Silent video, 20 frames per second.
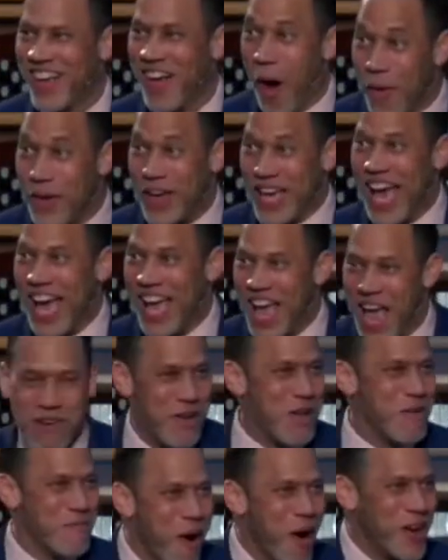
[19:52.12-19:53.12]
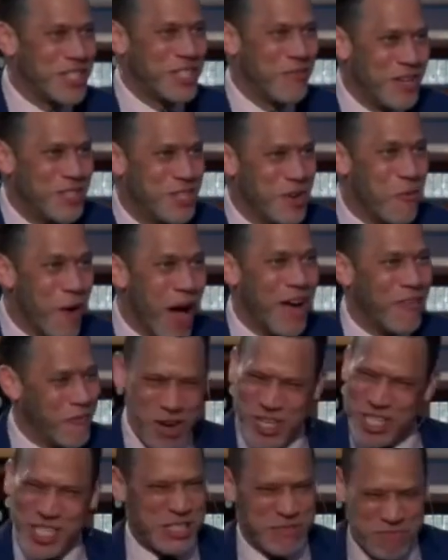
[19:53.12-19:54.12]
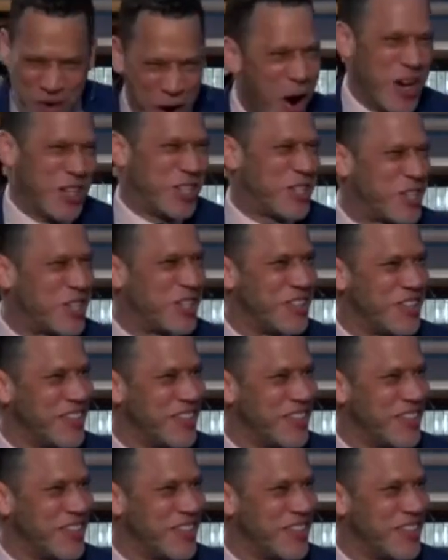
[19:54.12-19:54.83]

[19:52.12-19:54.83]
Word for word: Okay, and we march and we do what? We just march.